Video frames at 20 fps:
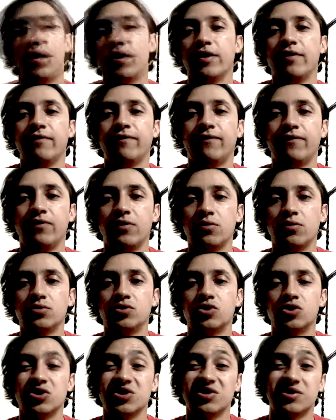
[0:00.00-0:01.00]
If you
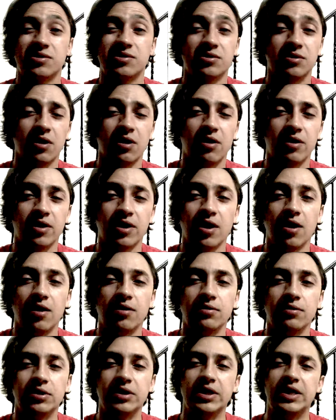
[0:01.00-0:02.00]
just are
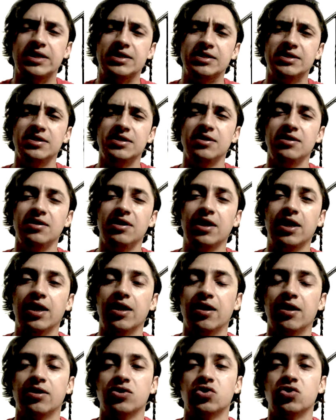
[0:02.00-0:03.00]
kind of lazy, it
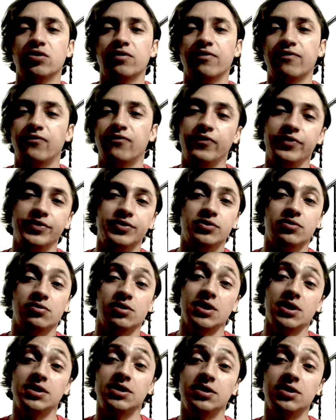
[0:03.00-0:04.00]
can actually feed your
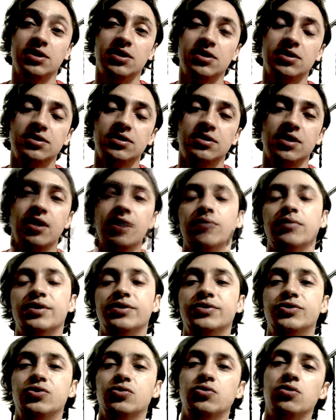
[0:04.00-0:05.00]
laziness.
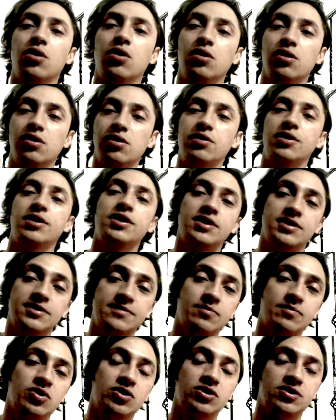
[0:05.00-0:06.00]
You're not learning
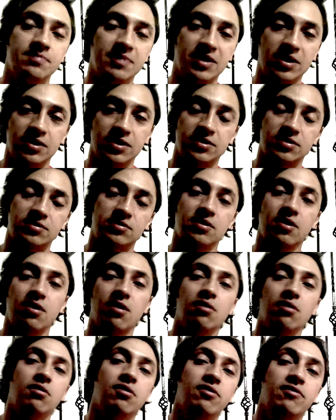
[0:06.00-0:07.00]
as much because there
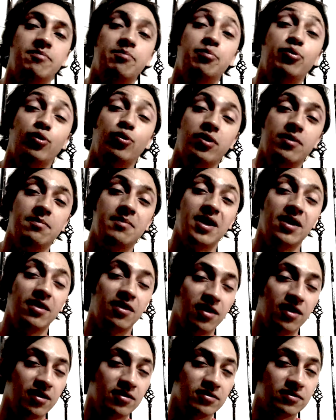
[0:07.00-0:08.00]
are a lot of
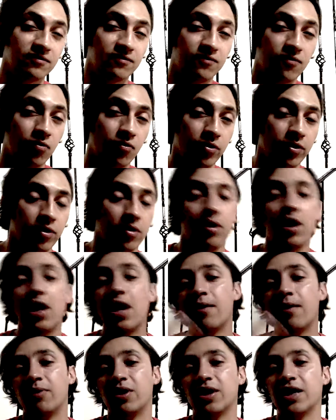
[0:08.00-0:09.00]
pre-made things for you.
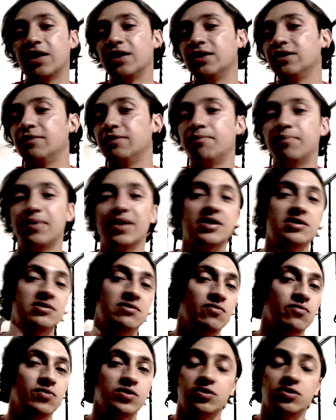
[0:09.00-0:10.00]
But again, it depends
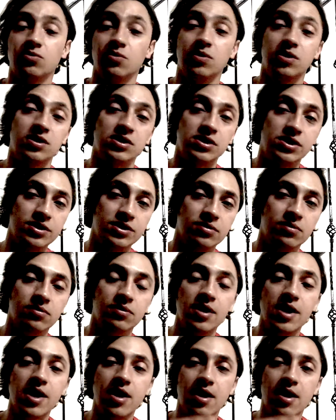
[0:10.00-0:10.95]
on what you want to do.